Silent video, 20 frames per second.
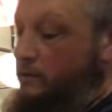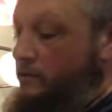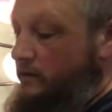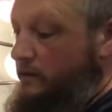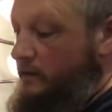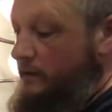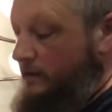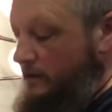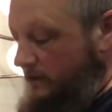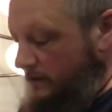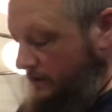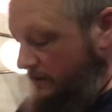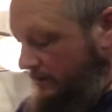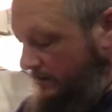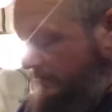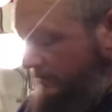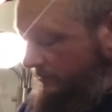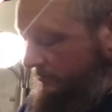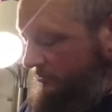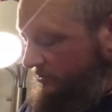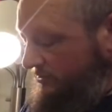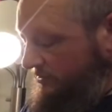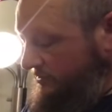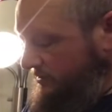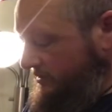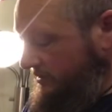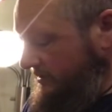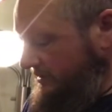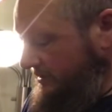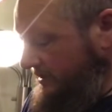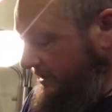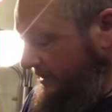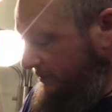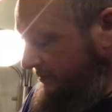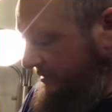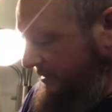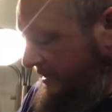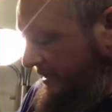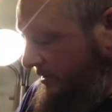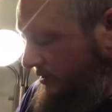and I'm just going to tape
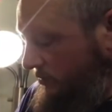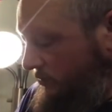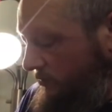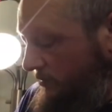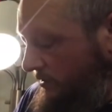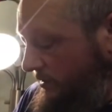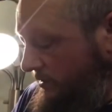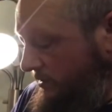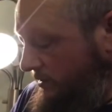down